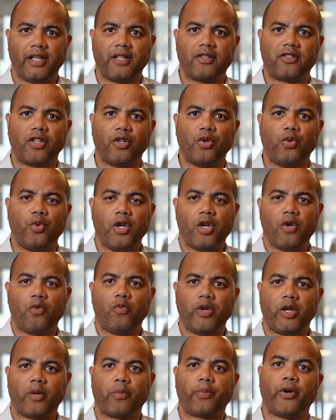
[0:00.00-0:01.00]
And so
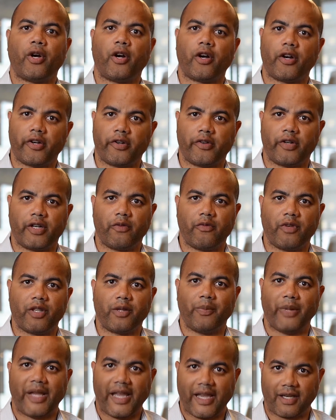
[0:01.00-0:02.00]
we are partnering
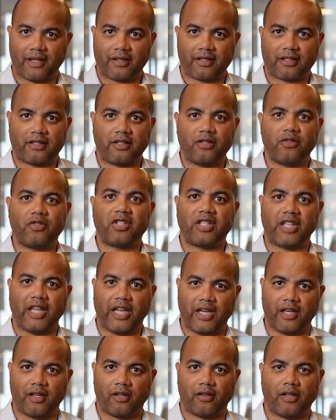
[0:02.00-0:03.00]
with banks to
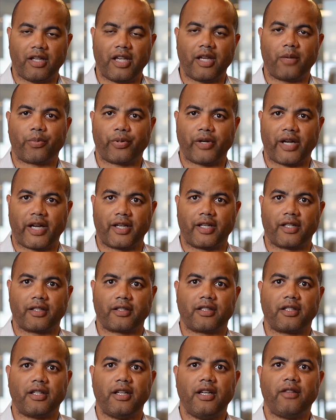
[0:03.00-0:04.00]
scale a
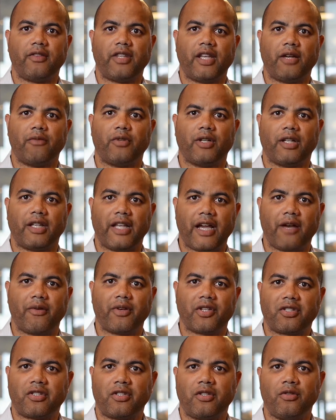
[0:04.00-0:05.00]
product that will
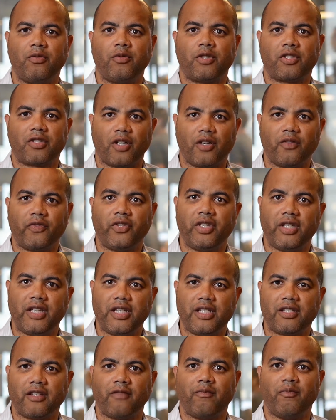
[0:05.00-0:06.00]
allow us to serve the
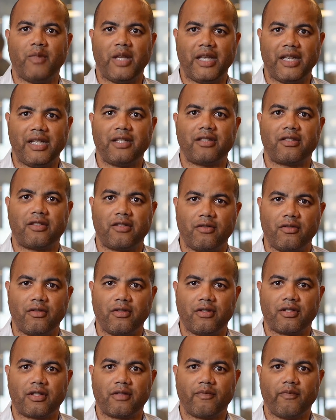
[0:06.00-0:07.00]
needs of many
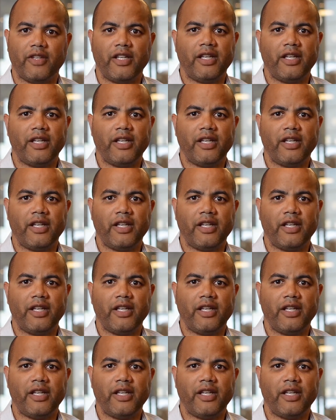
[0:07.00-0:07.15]
students.